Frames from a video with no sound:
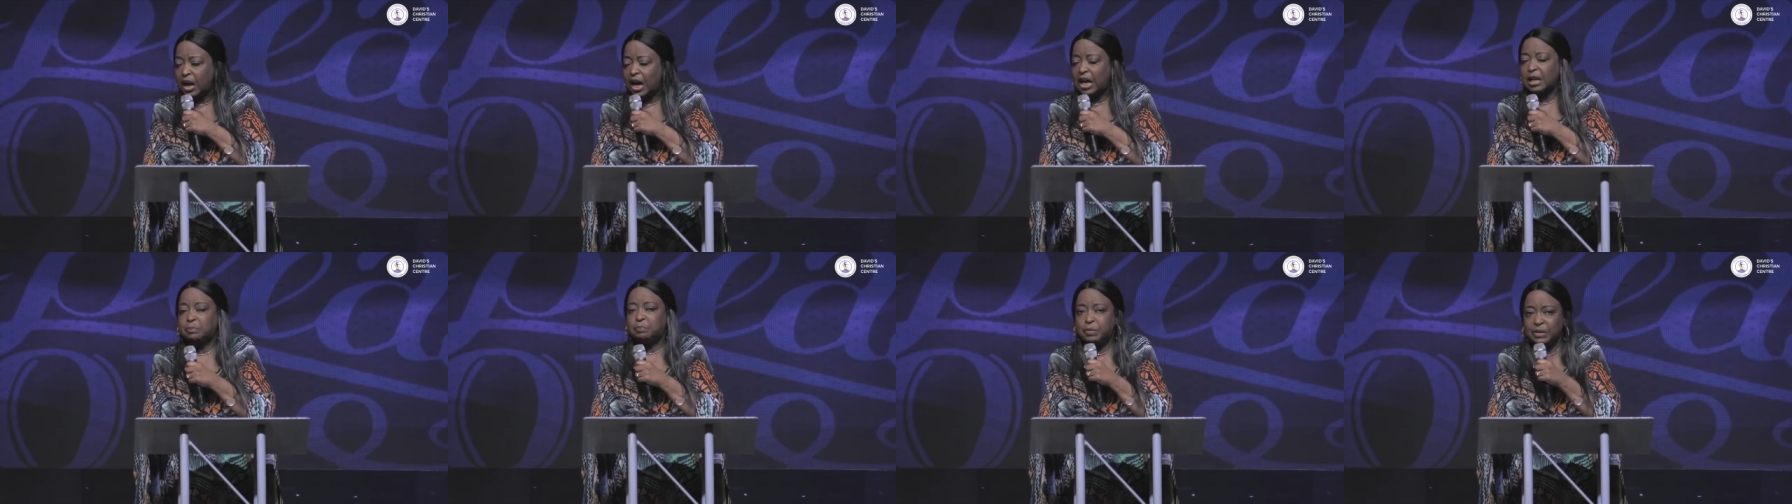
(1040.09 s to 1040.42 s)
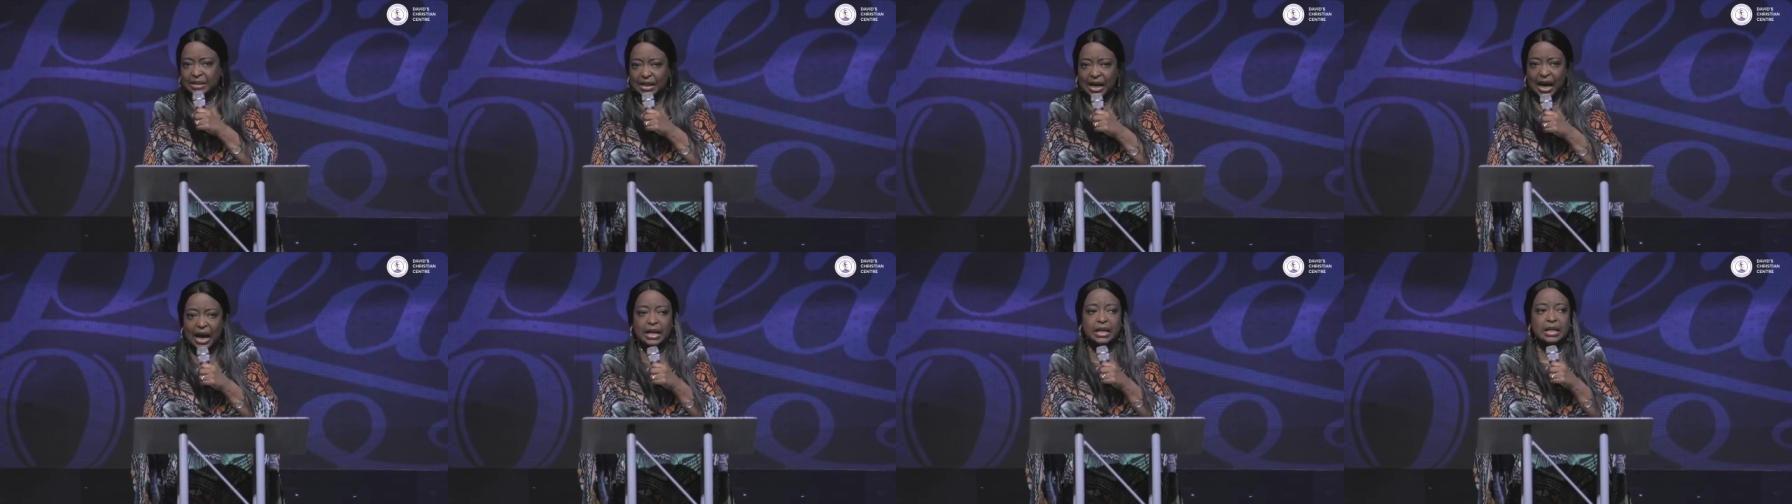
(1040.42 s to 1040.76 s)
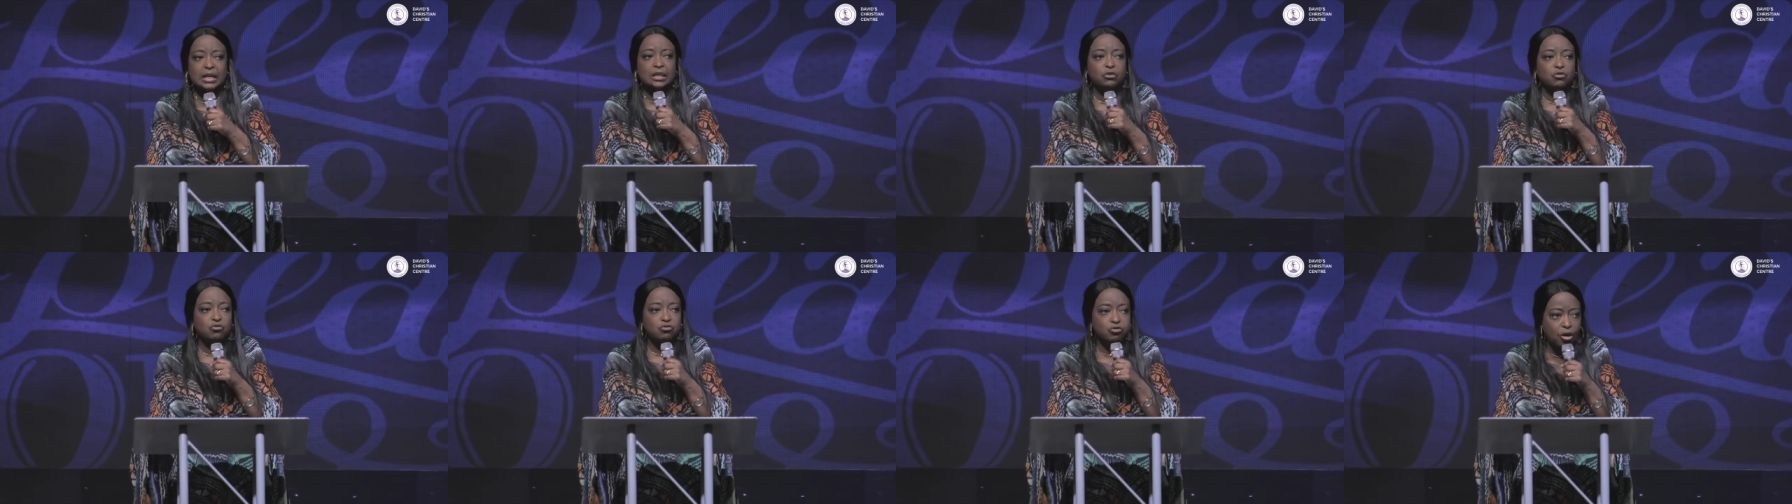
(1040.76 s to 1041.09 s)
Had Peter
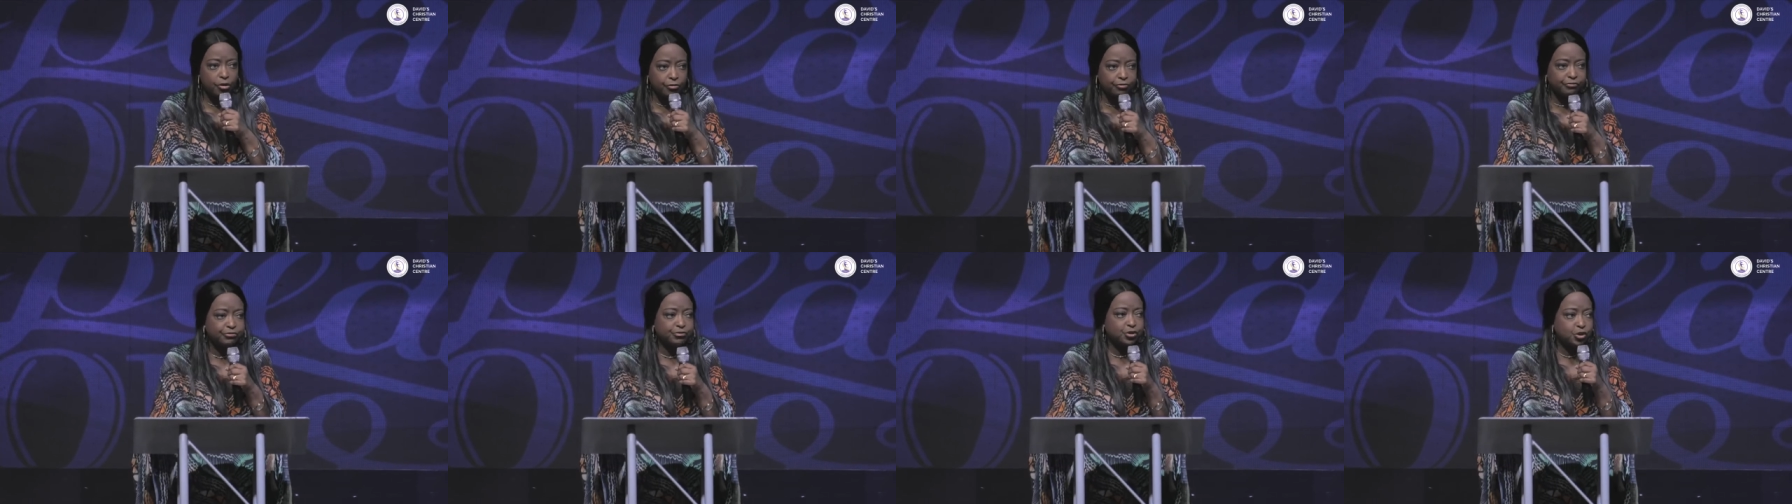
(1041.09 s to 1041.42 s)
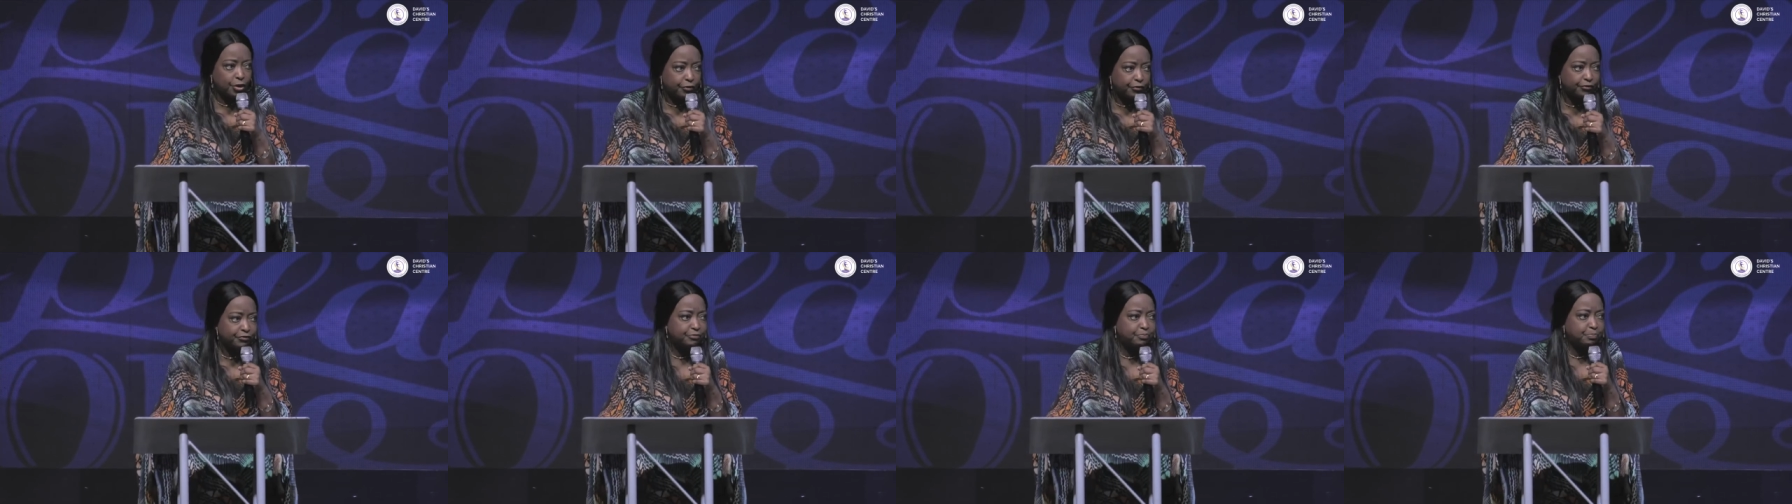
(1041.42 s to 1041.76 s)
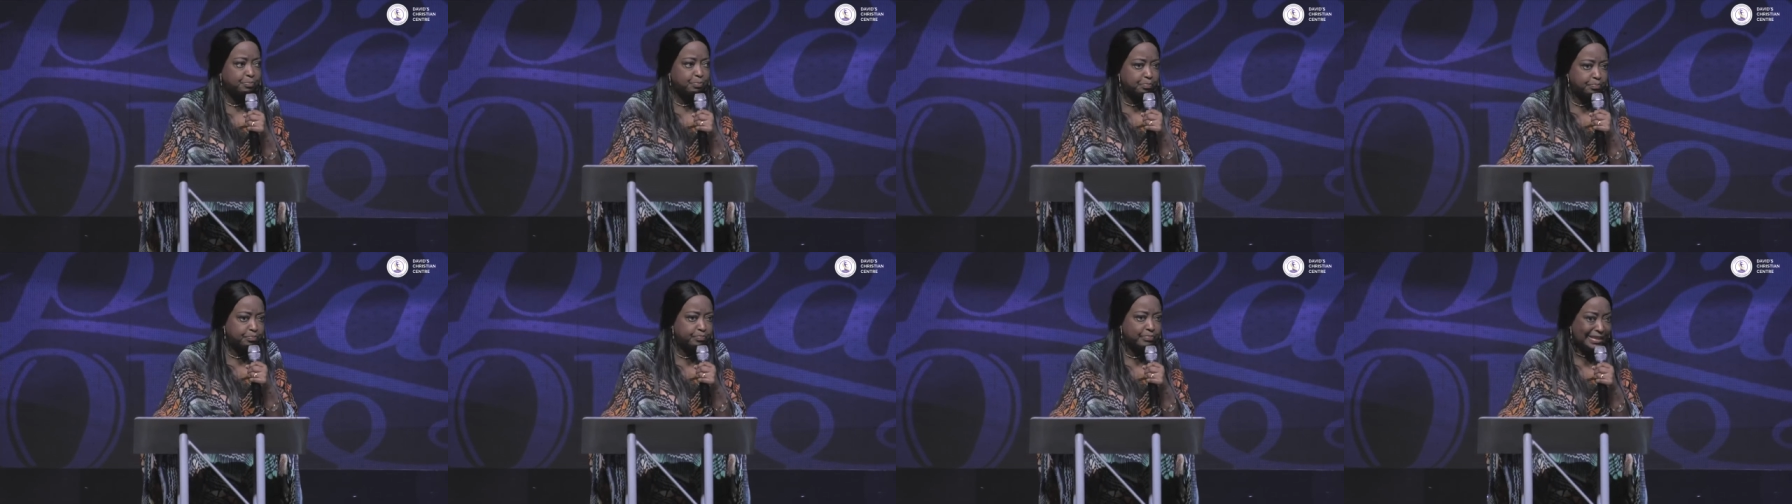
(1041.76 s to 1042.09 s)
had a rough, tough
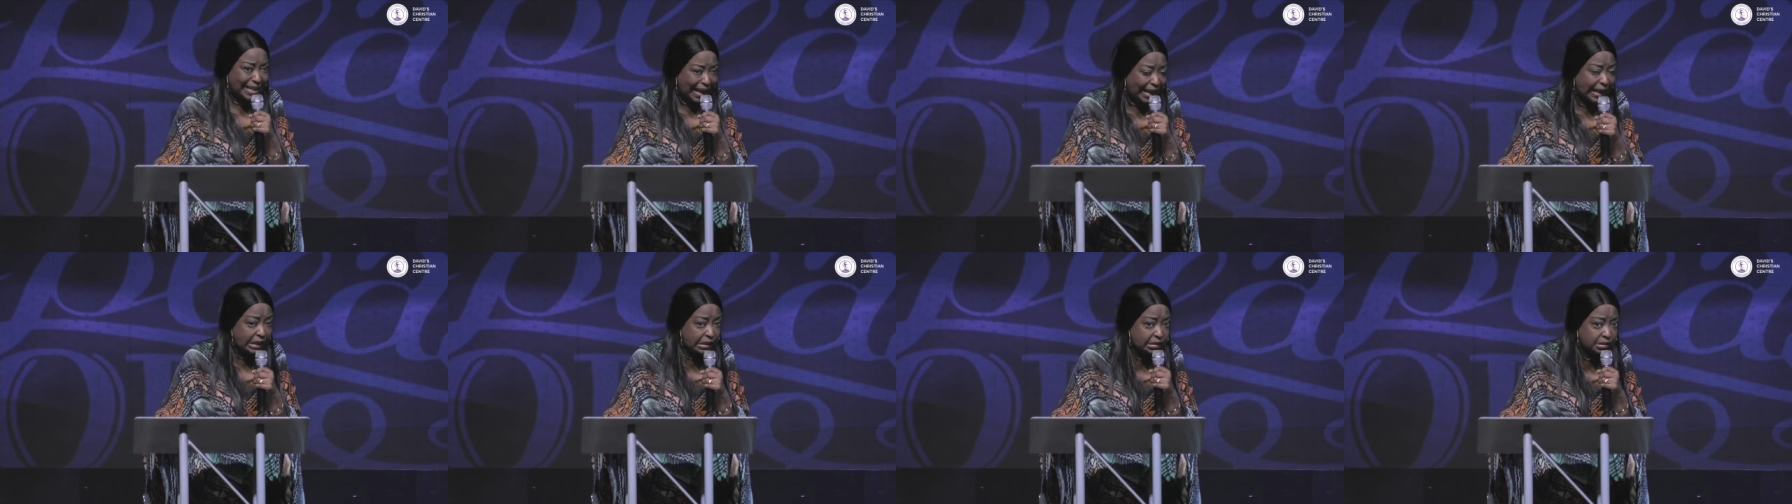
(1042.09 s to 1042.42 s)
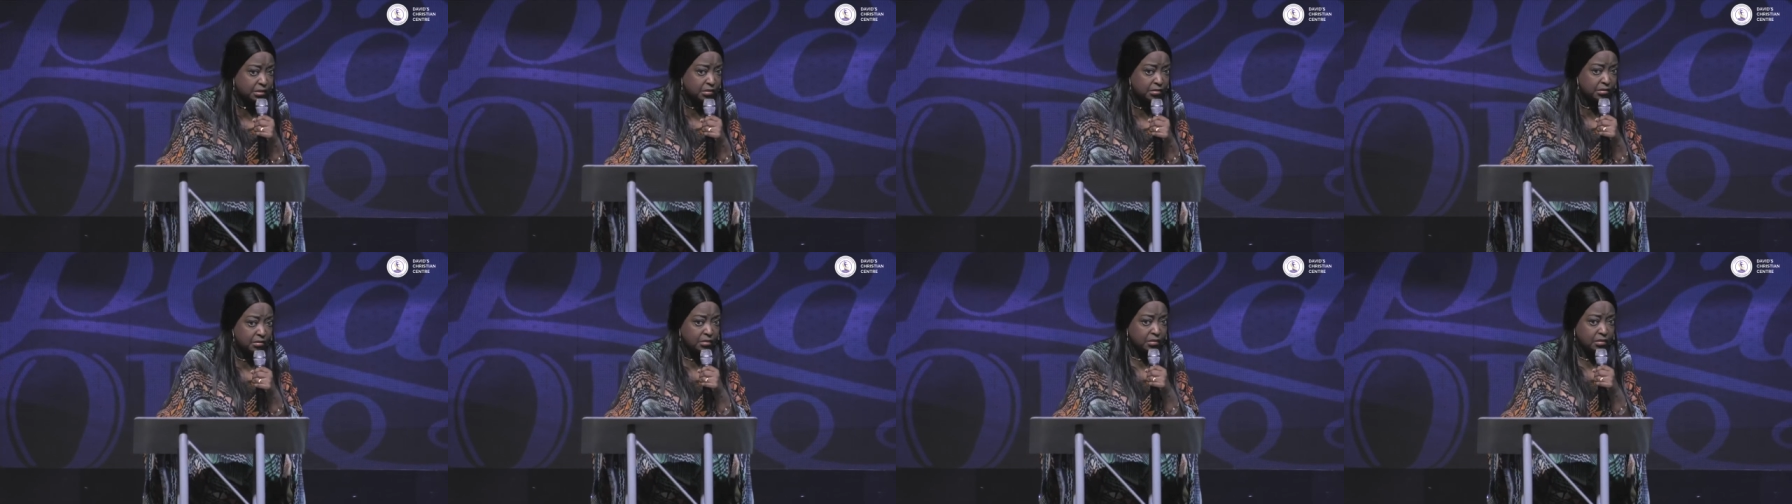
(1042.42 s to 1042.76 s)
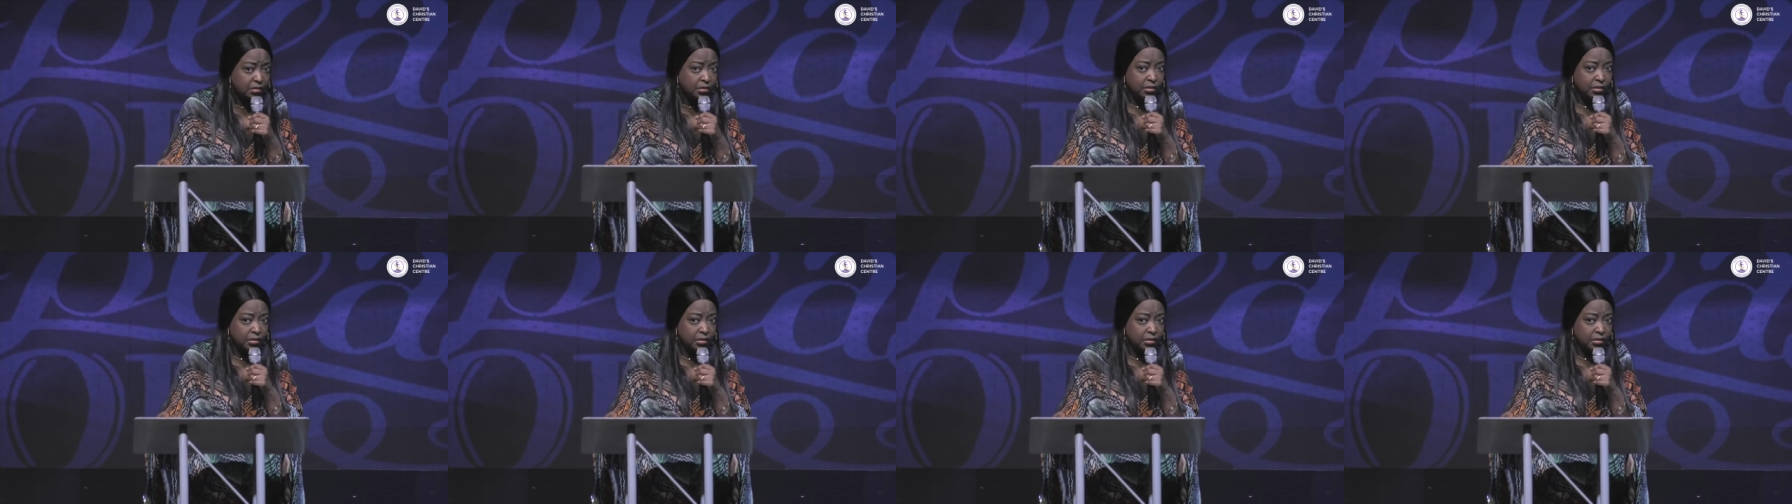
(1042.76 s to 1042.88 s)
night?